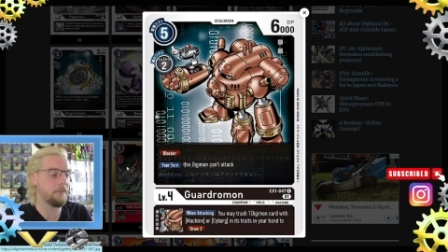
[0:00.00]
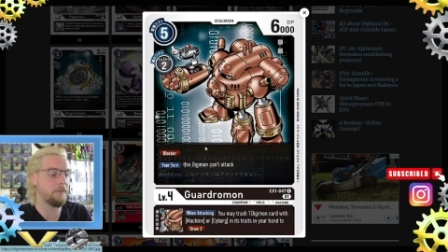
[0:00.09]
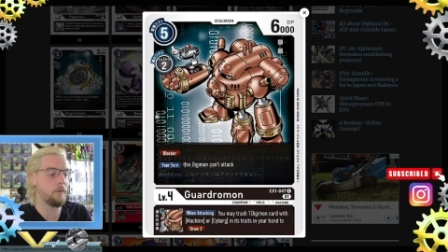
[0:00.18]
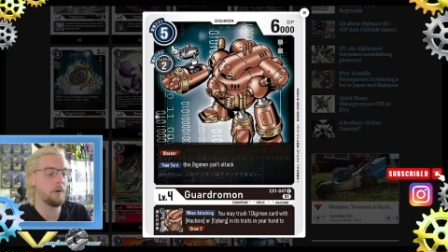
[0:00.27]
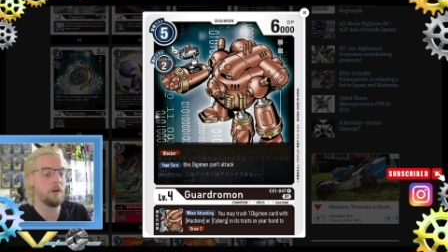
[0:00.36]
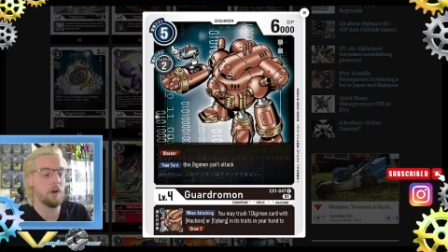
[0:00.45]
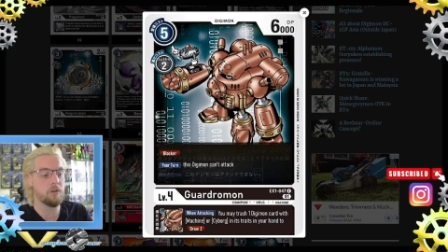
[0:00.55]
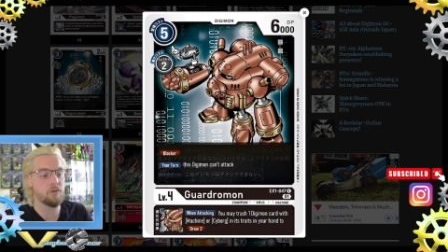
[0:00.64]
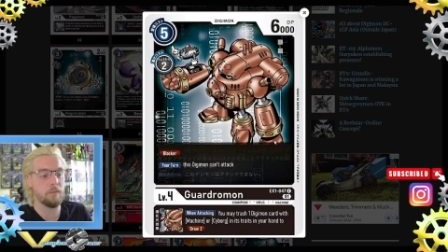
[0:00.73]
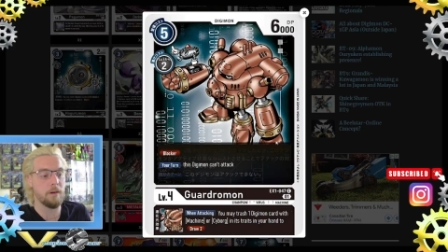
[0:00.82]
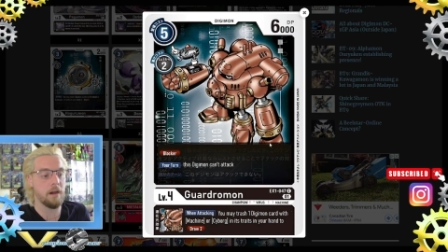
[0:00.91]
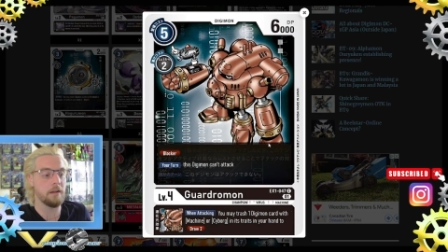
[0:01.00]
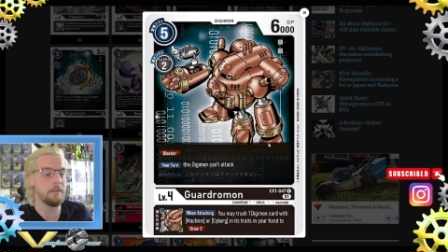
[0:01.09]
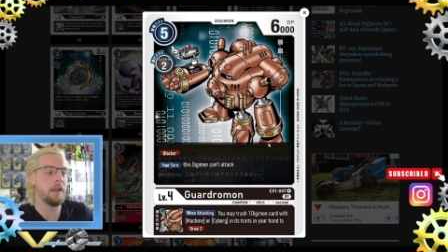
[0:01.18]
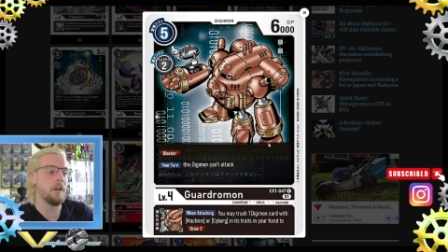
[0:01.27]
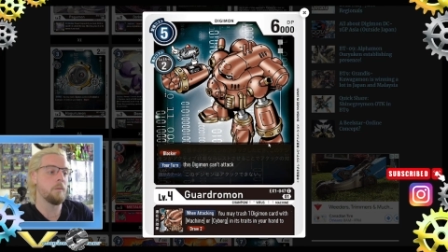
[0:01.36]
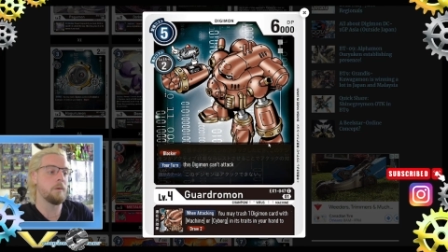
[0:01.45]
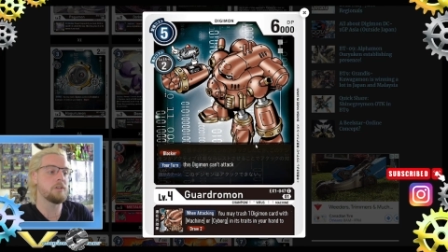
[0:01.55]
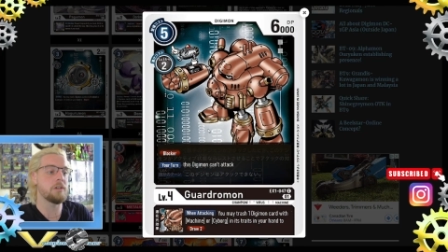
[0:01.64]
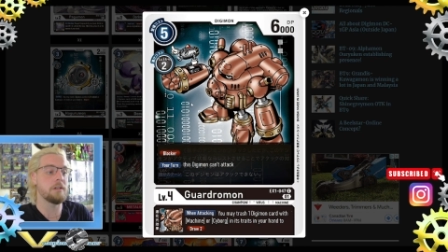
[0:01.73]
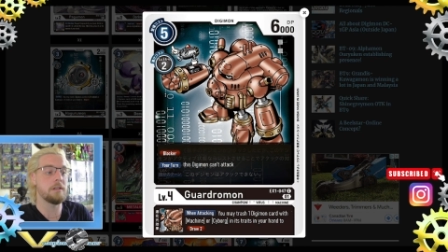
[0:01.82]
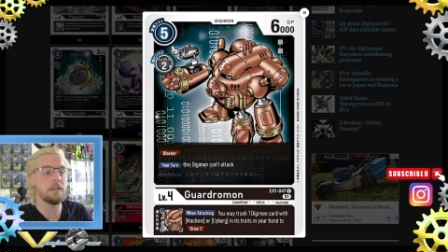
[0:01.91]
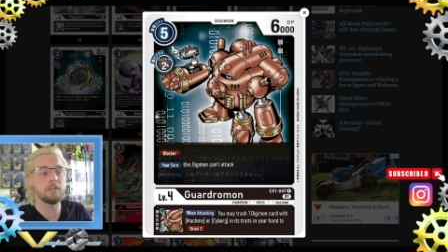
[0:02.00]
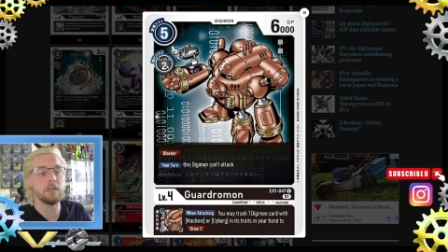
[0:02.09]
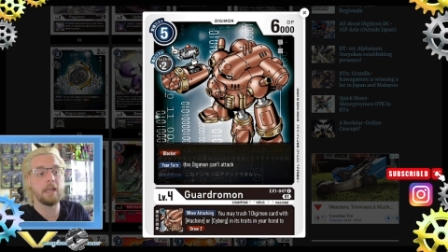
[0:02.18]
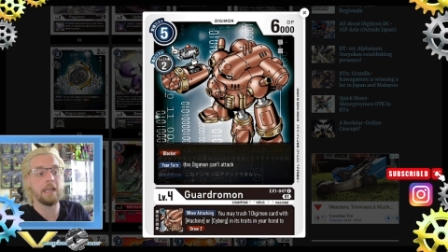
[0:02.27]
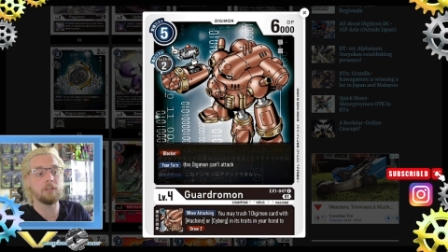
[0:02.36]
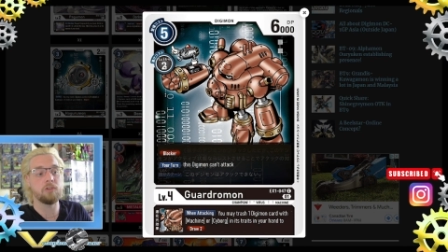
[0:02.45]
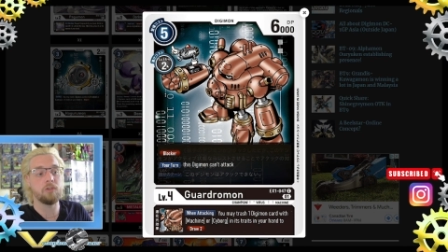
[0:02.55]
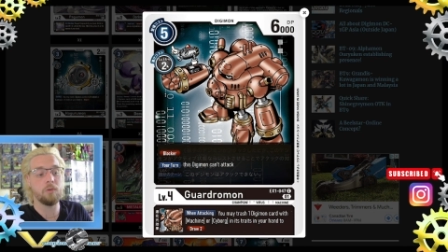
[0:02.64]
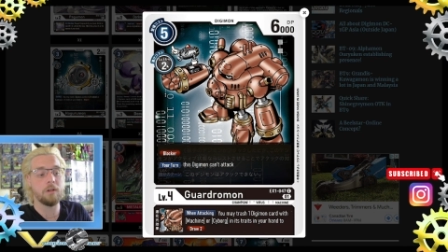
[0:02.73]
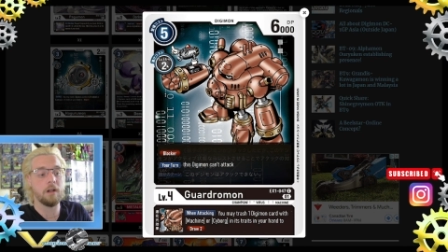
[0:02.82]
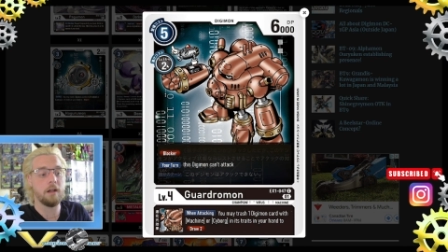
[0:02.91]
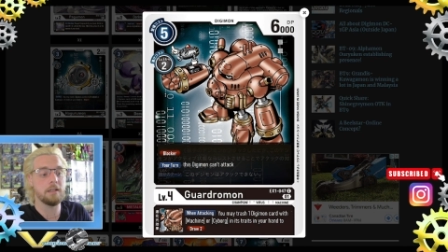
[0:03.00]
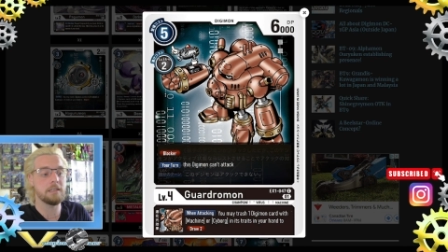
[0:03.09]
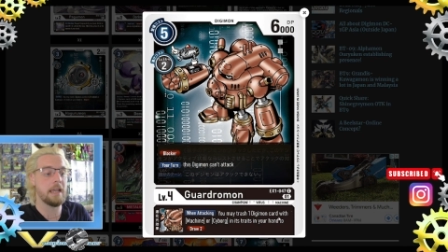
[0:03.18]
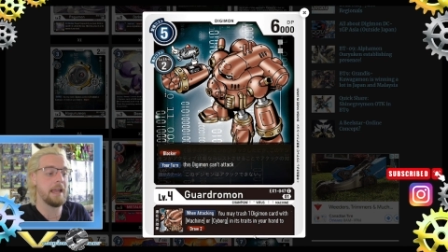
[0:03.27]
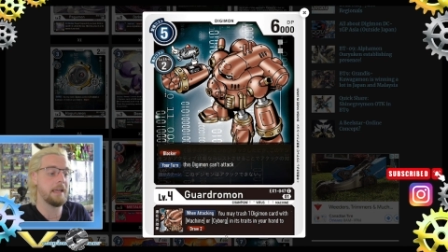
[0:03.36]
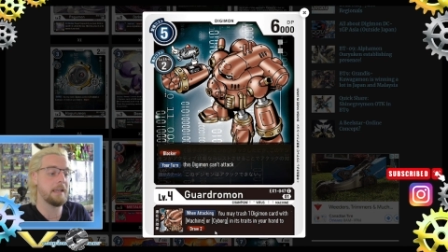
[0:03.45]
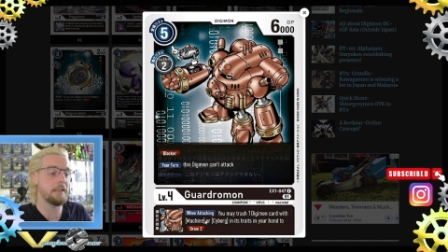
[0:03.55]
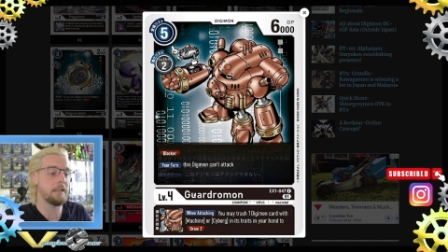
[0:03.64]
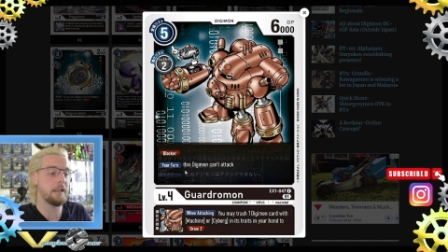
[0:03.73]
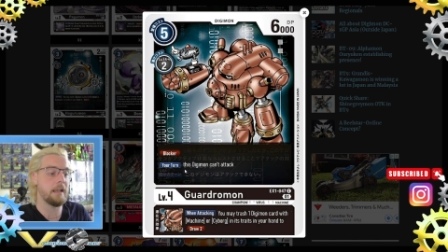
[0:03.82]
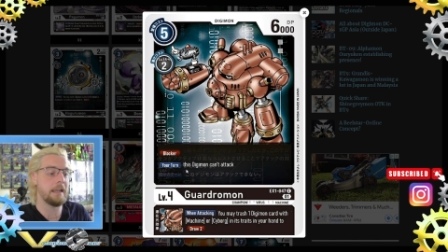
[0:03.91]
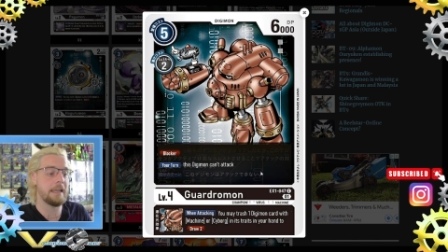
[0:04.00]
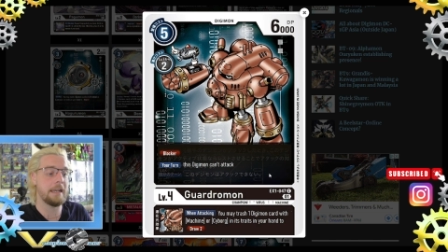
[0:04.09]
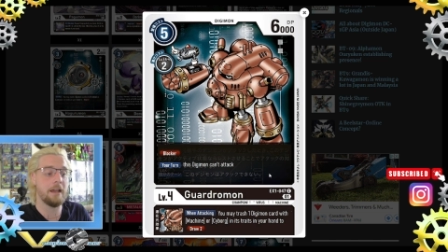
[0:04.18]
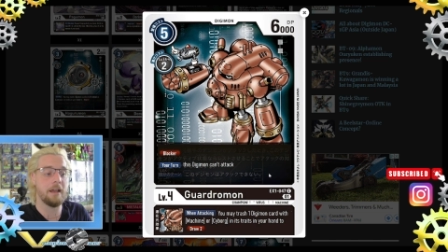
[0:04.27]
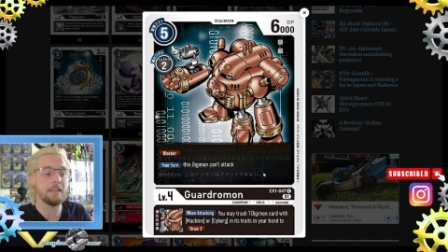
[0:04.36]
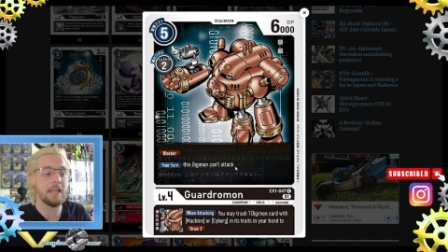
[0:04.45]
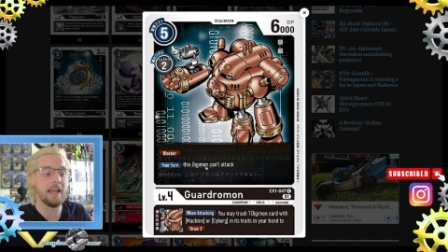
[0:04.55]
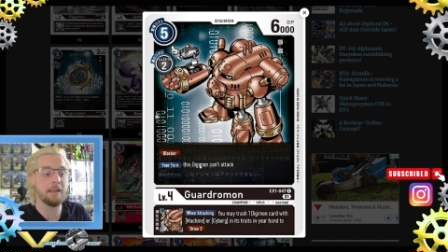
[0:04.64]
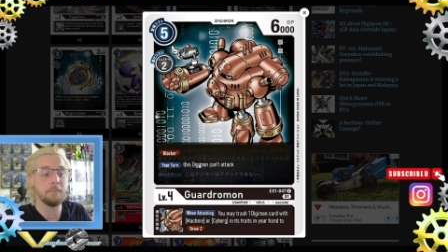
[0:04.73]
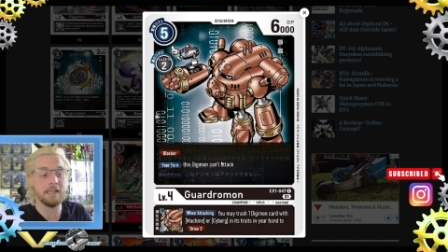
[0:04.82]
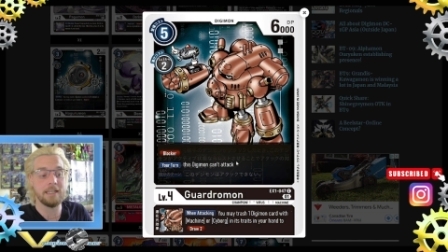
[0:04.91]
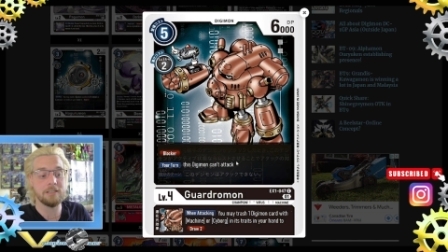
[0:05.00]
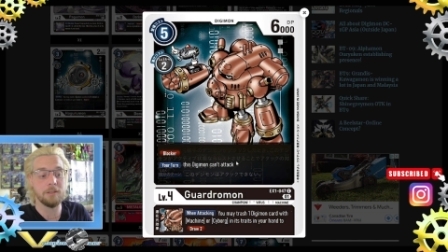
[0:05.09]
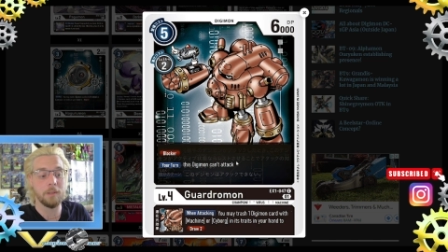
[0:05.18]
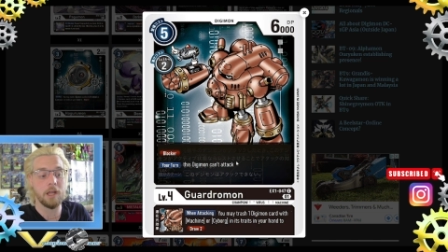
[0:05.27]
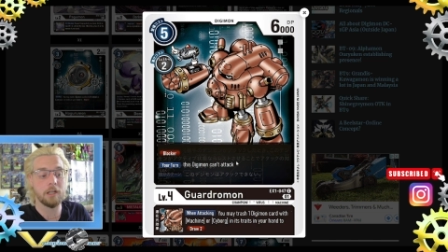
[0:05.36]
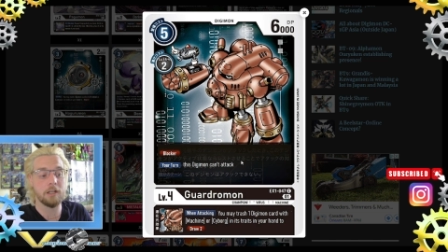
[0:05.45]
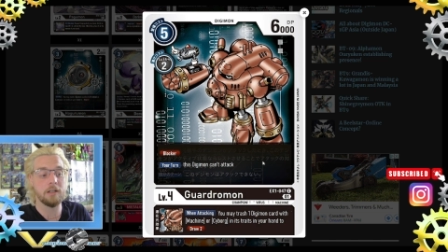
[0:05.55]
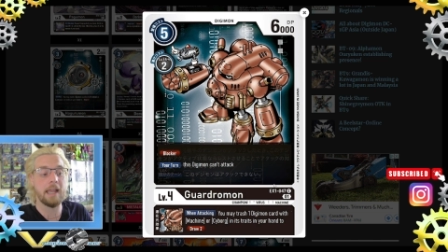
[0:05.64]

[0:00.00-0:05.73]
4 VaughnGear, which is a 2 cost and cannot attack but is a blocker,